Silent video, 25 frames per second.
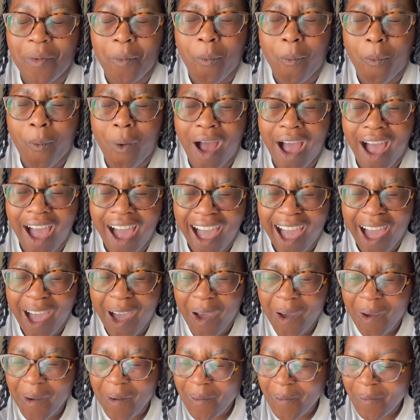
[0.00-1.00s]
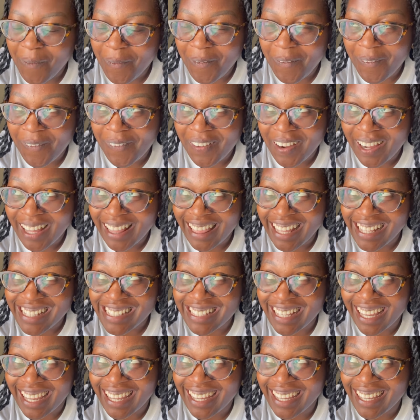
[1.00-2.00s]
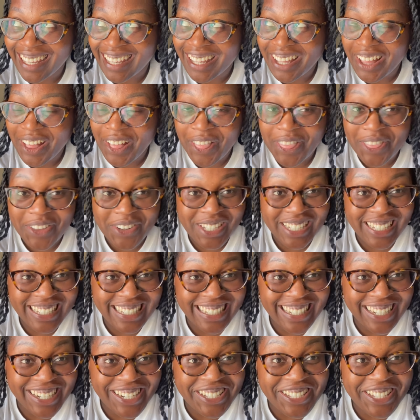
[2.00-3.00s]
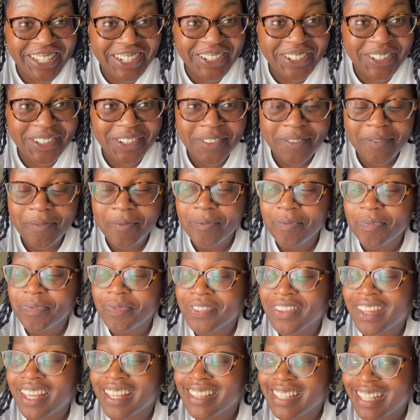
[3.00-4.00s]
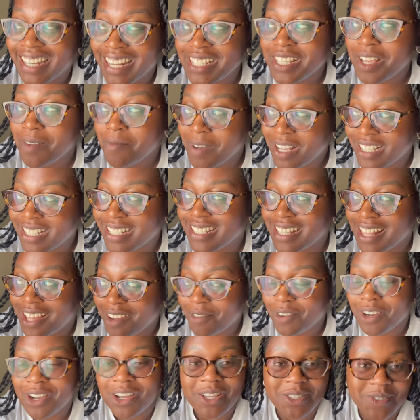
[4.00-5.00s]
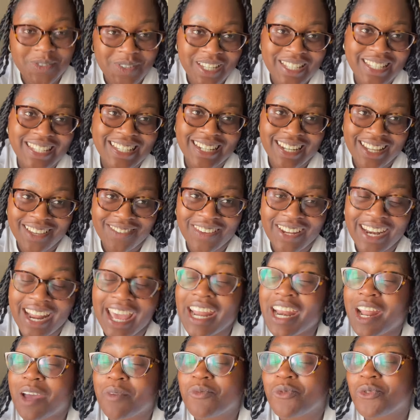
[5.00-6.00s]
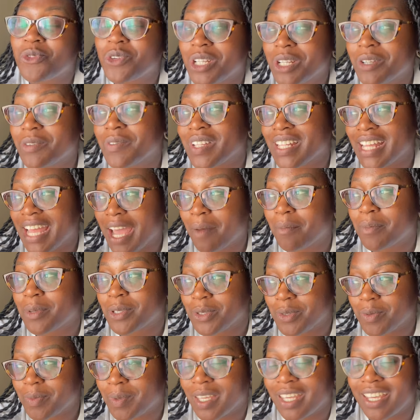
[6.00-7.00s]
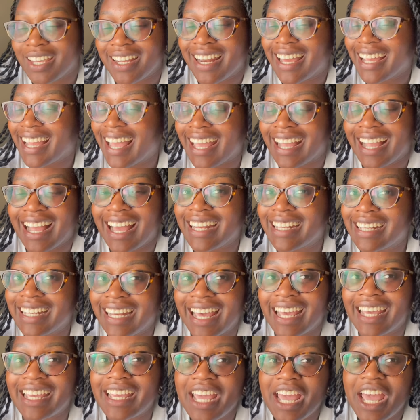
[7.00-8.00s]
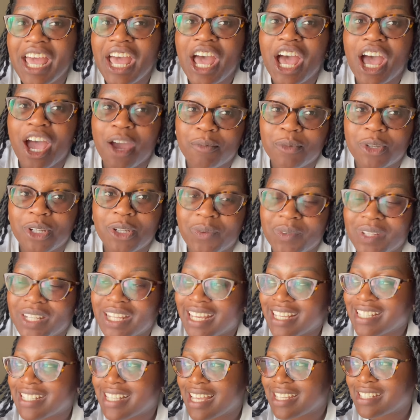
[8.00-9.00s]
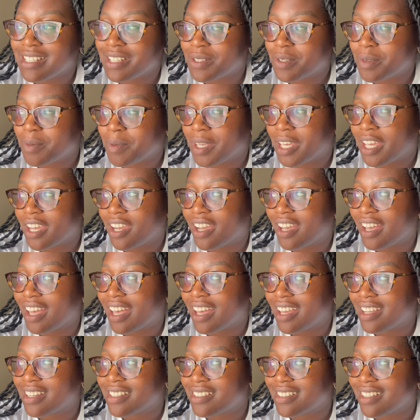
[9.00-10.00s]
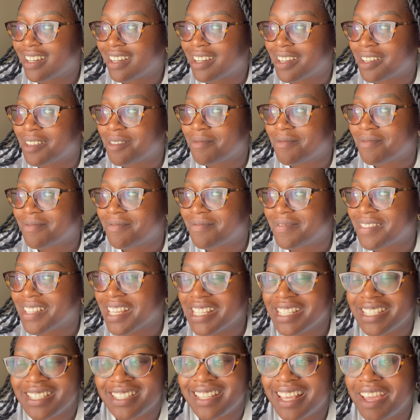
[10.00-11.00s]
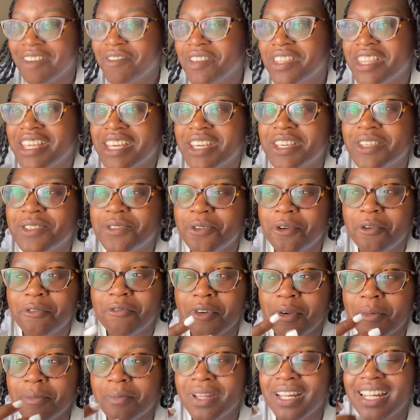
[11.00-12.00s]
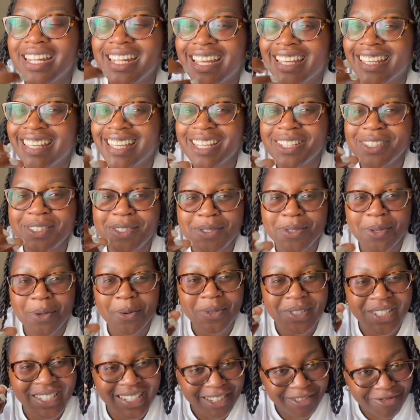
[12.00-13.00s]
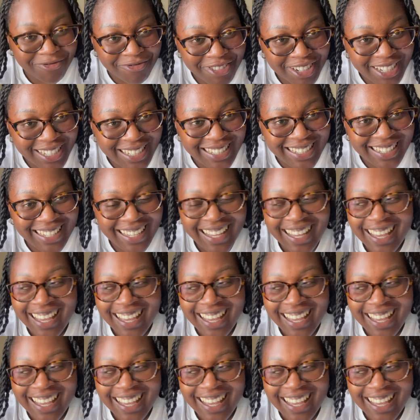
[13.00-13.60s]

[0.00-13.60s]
Wow, that's like 13 years ago. The last time I was in South Africa was 2011, and I'm really, really happy to be here. Like, I can't lie. I'm really, really excited to be here. And just everything is so familiar, yet so different.